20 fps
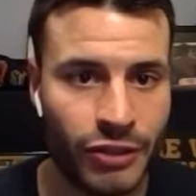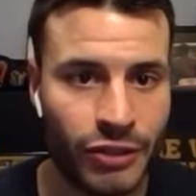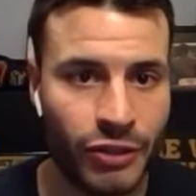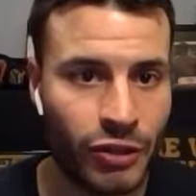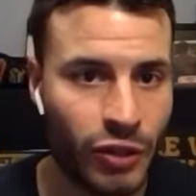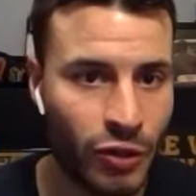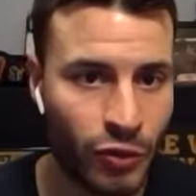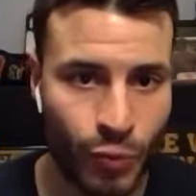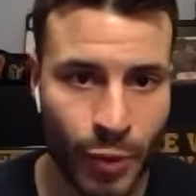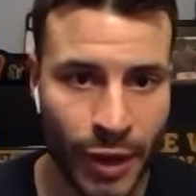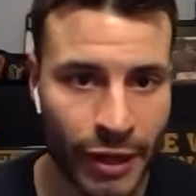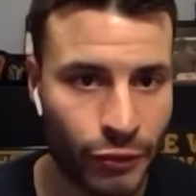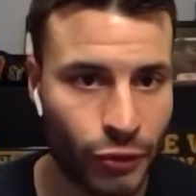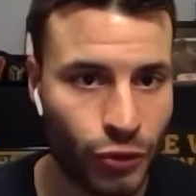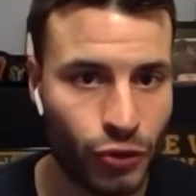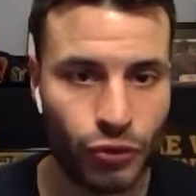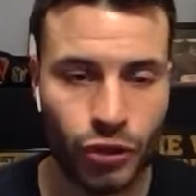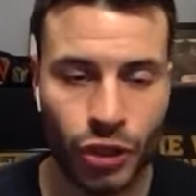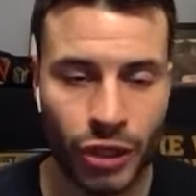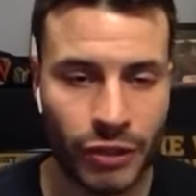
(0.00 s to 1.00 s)
The
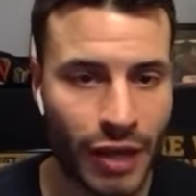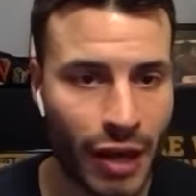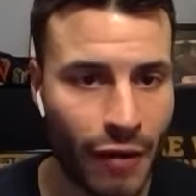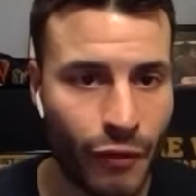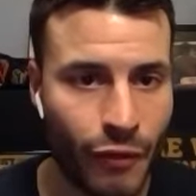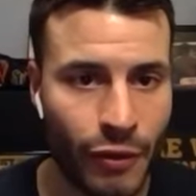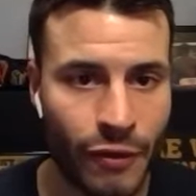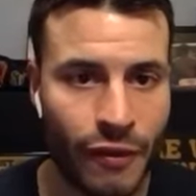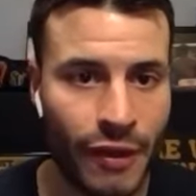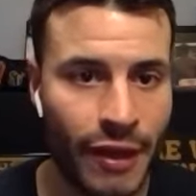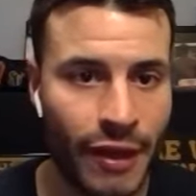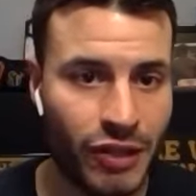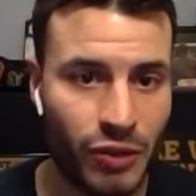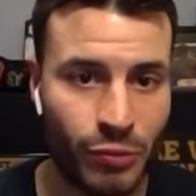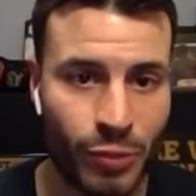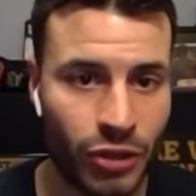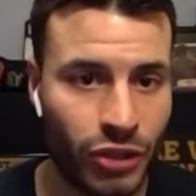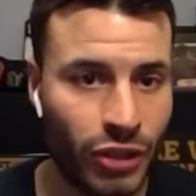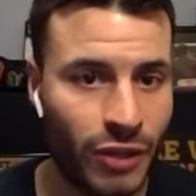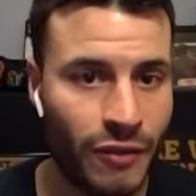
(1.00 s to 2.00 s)
inspectors checked everything,
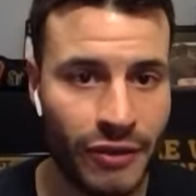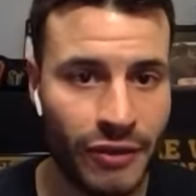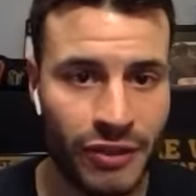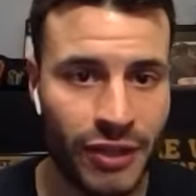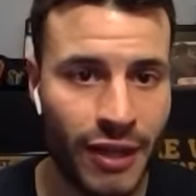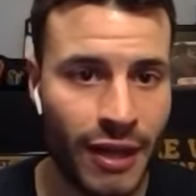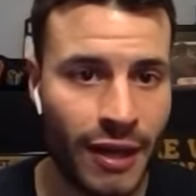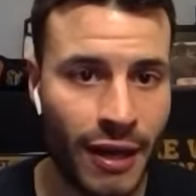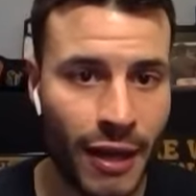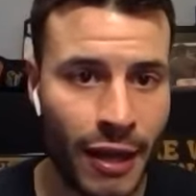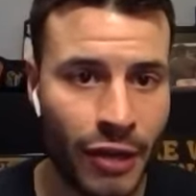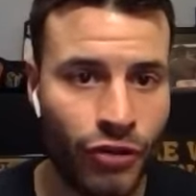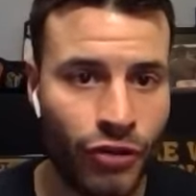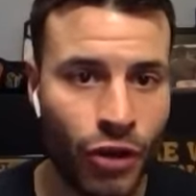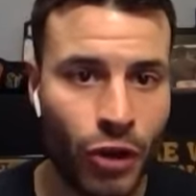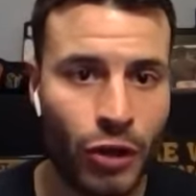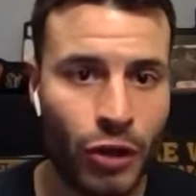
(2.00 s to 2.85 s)
especially in this day and age.